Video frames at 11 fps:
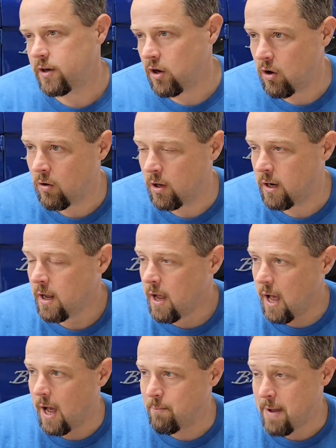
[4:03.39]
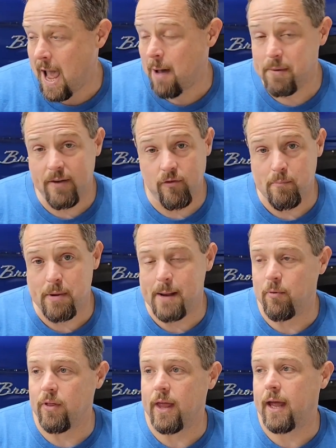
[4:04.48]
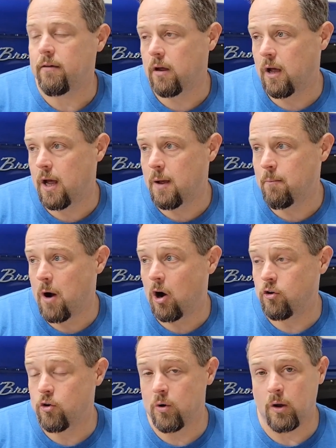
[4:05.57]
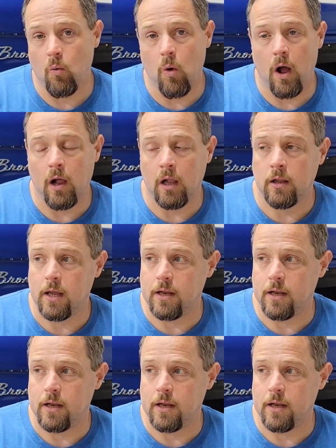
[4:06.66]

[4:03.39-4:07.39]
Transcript: You know, and I'm happy for people that um, are doing well.